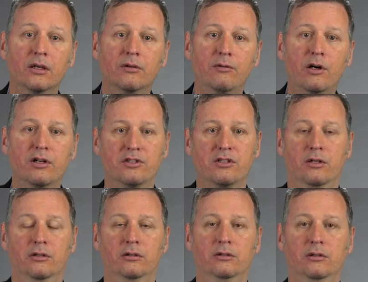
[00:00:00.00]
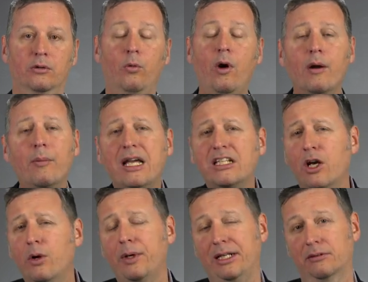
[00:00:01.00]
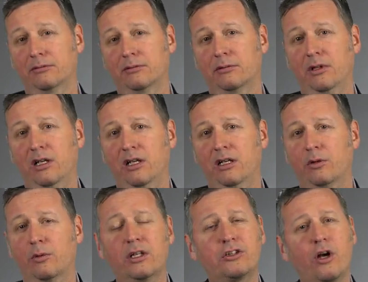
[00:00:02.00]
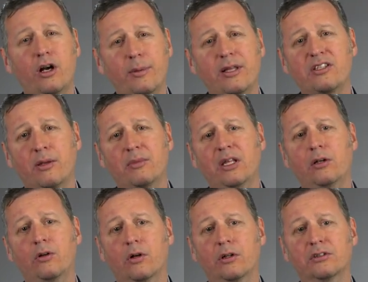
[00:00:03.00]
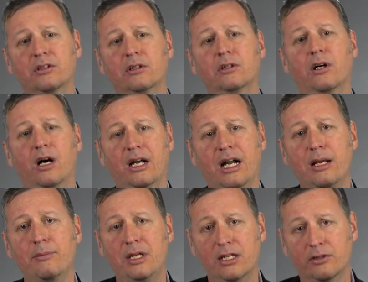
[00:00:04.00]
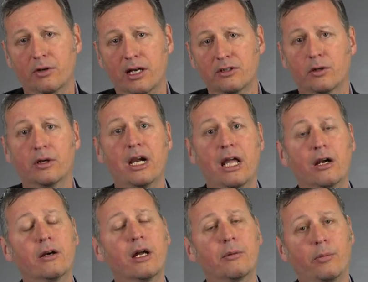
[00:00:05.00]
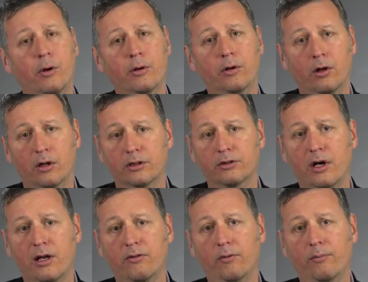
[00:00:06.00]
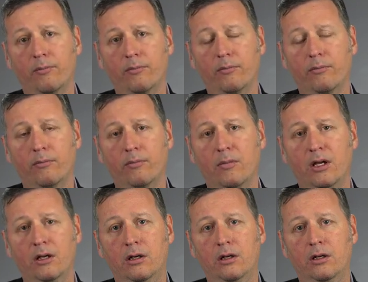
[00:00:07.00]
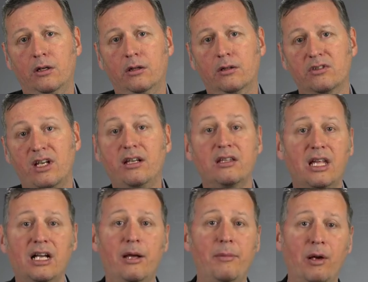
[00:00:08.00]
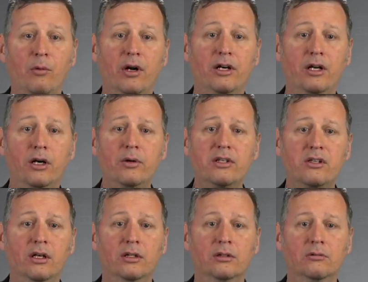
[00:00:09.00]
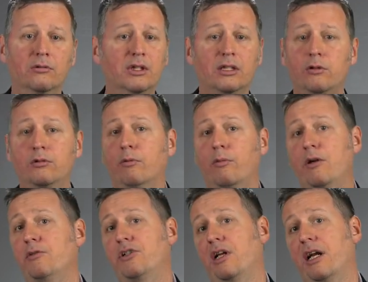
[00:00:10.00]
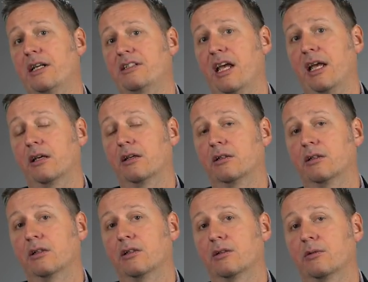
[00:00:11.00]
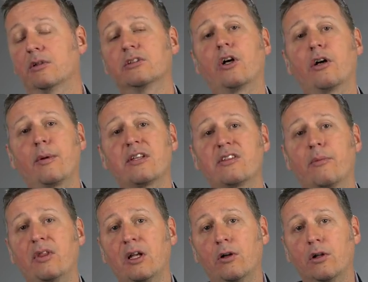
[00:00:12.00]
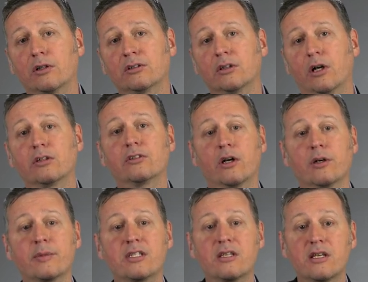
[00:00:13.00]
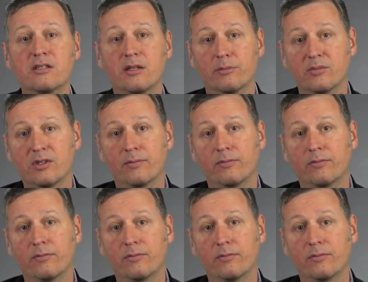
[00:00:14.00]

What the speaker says: First, where am I going? We're going to talk about something called an IP address or an Internet Protocol address. Second thing I may want to know is what local road should I take? We're going to talk about something called autonomous systems.